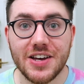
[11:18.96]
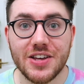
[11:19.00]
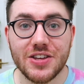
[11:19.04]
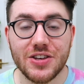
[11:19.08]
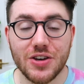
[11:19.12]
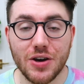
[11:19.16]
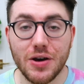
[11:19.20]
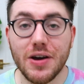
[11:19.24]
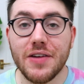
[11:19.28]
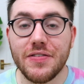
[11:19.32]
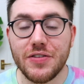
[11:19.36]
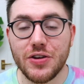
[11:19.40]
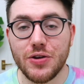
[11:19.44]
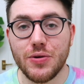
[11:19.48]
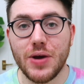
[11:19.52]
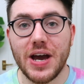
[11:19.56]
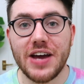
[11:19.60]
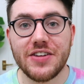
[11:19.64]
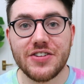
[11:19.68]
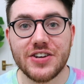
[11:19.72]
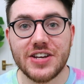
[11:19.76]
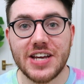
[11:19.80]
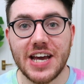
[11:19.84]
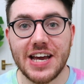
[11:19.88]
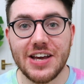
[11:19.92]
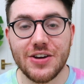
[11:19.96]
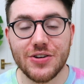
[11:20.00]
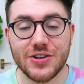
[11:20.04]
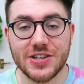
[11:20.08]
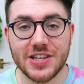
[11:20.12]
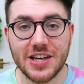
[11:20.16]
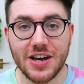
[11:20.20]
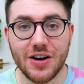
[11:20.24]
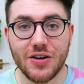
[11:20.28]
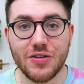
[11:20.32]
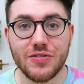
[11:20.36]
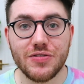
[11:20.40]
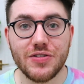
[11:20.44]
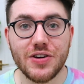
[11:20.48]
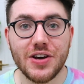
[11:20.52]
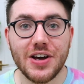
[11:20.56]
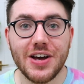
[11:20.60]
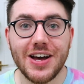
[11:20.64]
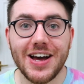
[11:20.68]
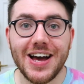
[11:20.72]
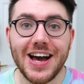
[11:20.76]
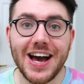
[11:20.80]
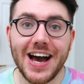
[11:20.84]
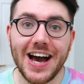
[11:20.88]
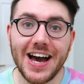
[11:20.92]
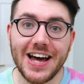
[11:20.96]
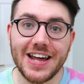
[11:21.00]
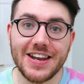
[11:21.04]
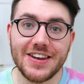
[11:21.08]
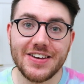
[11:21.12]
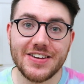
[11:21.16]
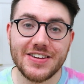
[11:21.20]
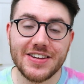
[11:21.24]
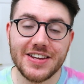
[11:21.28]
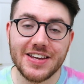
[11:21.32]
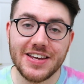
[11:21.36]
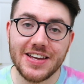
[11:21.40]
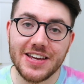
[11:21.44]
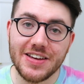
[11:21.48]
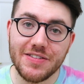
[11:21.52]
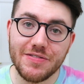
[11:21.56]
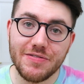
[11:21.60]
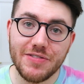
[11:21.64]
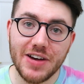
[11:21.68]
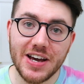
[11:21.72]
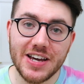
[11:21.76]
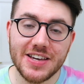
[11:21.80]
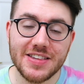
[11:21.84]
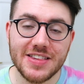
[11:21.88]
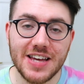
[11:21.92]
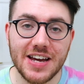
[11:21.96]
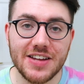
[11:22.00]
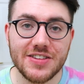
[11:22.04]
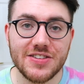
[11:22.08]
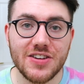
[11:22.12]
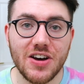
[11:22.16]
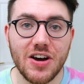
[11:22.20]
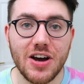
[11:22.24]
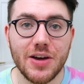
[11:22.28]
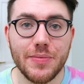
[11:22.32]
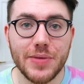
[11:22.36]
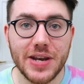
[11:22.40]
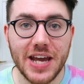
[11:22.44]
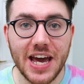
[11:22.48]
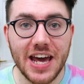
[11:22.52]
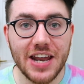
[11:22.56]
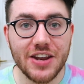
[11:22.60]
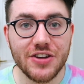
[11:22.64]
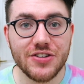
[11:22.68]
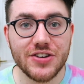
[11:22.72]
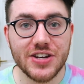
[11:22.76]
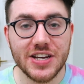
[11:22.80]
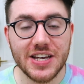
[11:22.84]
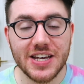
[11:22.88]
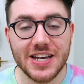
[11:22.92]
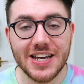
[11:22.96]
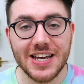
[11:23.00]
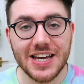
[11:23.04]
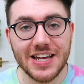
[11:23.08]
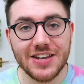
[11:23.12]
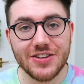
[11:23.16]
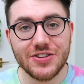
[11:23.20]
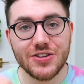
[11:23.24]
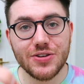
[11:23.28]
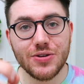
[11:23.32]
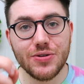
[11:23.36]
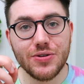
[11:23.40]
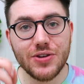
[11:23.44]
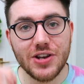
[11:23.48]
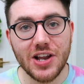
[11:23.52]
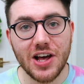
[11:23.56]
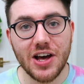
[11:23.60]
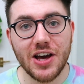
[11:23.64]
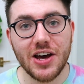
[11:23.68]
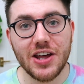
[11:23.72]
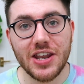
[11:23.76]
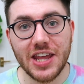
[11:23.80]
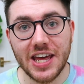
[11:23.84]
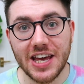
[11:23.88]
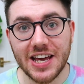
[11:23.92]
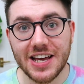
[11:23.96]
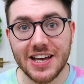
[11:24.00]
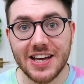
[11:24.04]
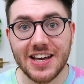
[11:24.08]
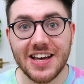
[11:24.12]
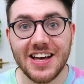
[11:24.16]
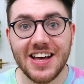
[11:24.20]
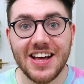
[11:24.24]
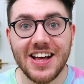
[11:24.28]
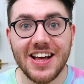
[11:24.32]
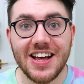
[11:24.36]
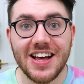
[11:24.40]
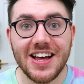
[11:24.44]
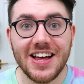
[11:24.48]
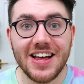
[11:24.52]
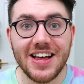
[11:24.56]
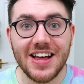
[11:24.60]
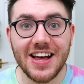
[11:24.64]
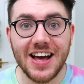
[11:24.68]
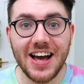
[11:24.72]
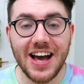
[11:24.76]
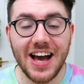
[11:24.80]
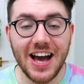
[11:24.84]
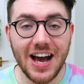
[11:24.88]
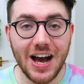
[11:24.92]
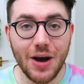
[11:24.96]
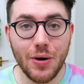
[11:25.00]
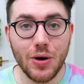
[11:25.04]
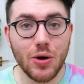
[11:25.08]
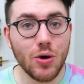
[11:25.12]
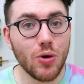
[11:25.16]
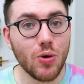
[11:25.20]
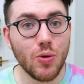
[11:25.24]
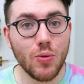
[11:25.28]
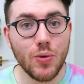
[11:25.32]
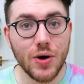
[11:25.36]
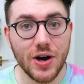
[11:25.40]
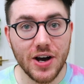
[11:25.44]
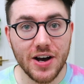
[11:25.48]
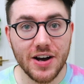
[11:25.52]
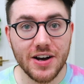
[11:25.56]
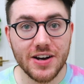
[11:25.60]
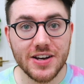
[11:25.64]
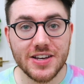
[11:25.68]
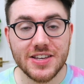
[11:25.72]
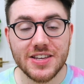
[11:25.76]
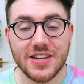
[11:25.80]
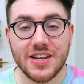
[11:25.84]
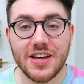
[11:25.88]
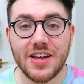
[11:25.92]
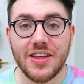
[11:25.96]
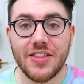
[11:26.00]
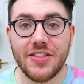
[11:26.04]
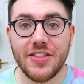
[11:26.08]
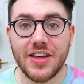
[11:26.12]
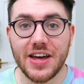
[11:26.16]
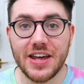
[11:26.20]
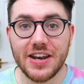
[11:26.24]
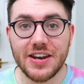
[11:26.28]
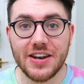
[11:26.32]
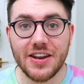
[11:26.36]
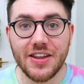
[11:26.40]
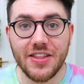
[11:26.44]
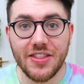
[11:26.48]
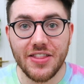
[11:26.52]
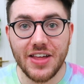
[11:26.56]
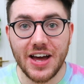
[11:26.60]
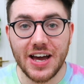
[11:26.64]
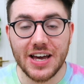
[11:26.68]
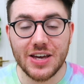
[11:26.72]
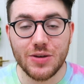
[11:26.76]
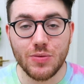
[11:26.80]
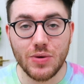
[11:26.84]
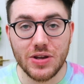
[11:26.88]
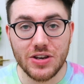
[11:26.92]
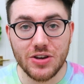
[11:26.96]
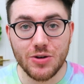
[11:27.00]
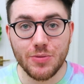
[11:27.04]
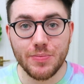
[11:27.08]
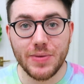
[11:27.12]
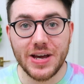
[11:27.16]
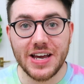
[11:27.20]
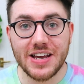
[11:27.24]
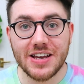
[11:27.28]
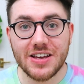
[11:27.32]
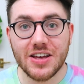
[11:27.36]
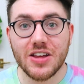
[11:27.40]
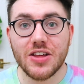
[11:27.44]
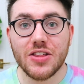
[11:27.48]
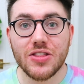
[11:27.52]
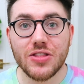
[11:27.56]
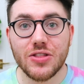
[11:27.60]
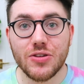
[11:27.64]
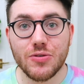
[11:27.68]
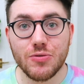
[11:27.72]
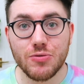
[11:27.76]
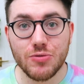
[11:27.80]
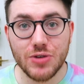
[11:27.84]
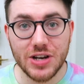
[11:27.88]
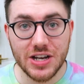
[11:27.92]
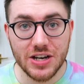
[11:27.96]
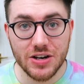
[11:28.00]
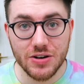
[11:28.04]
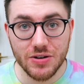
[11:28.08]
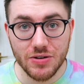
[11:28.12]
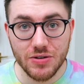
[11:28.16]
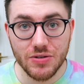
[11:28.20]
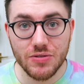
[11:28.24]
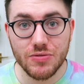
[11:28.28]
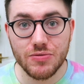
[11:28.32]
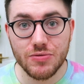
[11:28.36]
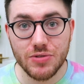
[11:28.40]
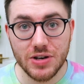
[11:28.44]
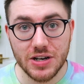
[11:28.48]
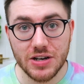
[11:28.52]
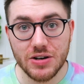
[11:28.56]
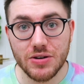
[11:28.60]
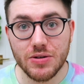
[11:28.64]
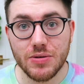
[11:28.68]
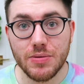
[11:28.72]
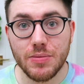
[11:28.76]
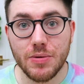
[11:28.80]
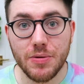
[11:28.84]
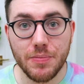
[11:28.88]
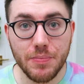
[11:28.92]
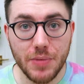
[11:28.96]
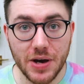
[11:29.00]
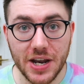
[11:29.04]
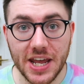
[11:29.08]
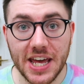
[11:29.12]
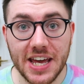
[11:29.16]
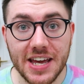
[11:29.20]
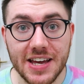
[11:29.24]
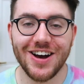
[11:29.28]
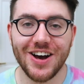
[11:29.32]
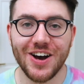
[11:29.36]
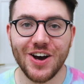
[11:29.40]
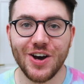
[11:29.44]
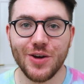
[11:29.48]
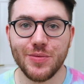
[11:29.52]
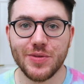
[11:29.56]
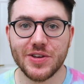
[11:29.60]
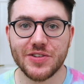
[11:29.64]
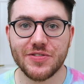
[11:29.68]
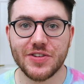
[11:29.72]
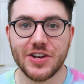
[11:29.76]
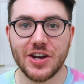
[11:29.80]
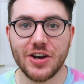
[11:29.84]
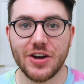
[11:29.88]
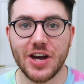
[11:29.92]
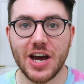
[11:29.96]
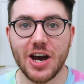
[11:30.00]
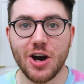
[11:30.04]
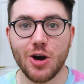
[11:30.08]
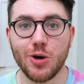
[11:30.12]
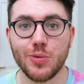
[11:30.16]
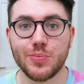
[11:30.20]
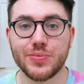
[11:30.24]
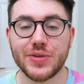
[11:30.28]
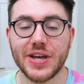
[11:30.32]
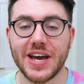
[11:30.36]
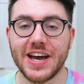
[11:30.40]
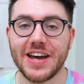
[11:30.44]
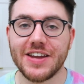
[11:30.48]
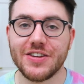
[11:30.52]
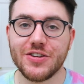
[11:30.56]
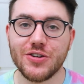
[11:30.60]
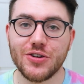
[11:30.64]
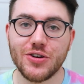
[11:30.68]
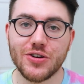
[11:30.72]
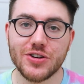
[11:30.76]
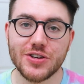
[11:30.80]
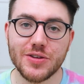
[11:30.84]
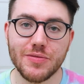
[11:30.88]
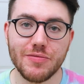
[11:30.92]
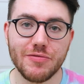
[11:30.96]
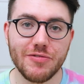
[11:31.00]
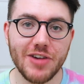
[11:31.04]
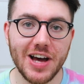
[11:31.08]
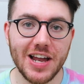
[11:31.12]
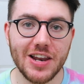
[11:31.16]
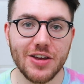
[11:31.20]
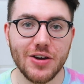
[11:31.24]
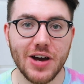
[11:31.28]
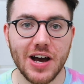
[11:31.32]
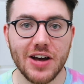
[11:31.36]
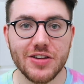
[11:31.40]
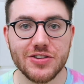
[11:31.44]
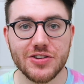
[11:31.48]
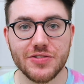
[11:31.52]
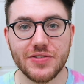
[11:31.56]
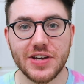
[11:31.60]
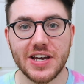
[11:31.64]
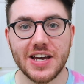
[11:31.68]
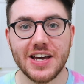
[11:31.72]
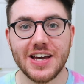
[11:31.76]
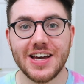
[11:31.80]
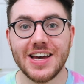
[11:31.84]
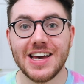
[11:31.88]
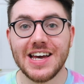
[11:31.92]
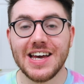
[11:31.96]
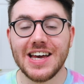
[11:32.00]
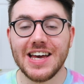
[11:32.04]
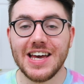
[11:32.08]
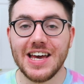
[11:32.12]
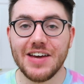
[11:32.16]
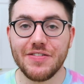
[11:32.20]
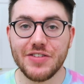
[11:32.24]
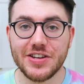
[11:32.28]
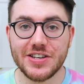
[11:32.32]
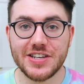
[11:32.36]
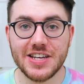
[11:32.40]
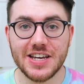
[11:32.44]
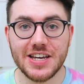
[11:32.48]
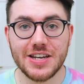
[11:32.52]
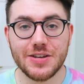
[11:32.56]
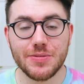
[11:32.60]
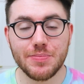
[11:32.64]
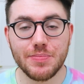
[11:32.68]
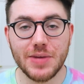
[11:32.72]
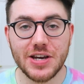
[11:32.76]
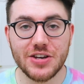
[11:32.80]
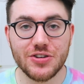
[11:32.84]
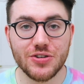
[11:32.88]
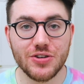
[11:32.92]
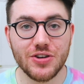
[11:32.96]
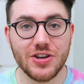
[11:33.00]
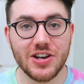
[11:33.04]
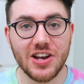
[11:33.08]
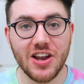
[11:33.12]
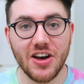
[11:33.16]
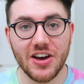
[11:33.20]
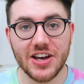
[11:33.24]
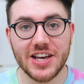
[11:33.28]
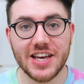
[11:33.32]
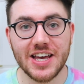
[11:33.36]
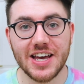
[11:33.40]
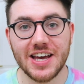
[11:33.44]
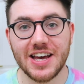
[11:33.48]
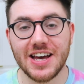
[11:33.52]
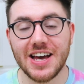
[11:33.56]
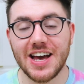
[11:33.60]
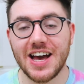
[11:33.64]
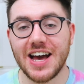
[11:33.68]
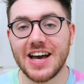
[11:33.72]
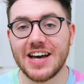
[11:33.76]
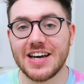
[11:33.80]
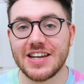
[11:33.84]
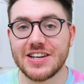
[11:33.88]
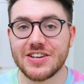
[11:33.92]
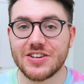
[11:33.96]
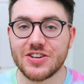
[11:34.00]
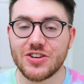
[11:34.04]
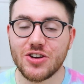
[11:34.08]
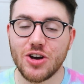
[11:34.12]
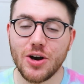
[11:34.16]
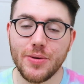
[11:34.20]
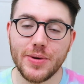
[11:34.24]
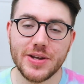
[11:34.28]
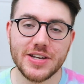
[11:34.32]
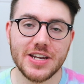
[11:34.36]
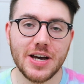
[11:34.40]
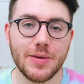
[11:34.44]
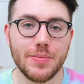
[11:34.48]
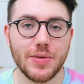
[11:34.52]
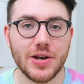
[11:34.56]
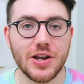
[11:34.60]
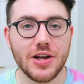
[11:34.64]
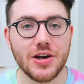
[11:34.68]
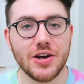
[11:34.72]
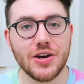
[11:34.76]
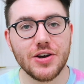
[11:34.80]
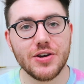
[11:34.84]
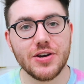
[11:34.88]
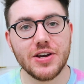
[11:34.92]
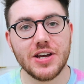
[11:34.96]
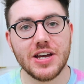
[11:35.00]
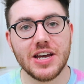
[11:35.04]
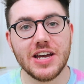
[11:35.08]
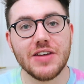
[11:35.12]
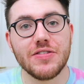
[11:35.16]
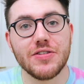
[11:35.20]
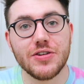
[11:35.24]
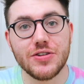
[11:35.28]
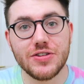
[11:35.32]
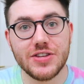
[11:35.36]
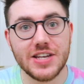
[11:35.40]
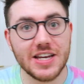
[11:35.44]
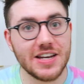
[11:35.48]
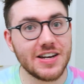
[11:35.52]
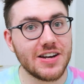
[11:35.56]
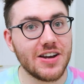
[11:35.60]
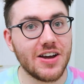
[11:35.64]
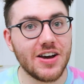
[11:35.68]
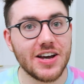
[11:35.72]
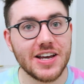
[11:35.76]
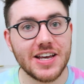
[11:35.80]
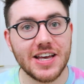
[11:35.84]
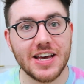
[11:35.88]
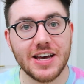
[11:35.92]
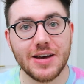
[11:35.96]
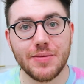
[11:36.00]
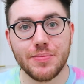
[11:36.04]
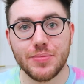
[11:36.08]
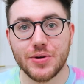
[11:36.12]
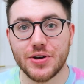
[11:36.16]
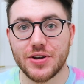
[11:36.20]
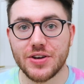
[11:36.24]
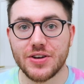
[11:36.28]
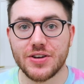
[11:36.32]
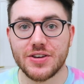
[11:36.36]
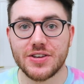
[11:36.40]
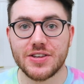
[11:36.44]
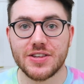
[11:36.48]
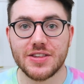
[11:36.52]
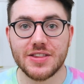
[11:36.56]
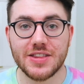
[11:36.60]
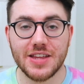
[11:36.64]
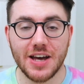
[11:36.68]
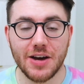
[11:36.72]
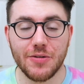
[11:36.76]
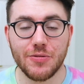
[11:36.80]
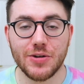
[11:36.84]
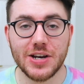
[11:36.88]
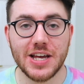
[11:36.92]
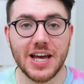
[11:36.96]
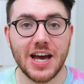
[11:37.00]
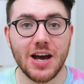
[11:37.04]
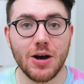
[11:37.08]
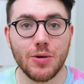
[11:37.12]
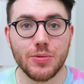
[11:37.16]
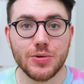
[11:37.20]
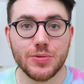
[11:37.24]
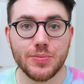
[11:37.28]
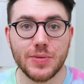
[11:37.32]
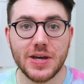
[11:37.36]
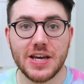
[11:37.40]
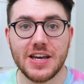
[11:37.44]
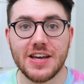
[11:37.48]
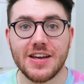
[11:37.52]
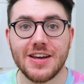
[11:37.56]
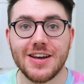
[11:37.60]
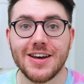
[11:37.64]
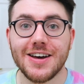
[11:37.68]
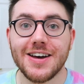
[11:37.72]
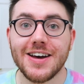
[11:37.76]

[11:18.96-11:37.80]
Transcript: So if you educate yourself and invest that time and energy into learning how it all works, then that is when you'll make the real money. I hope this video helped and you got some value out of it. If it did, make sure you like it and comment down below if you didn't like it, because that really helps me.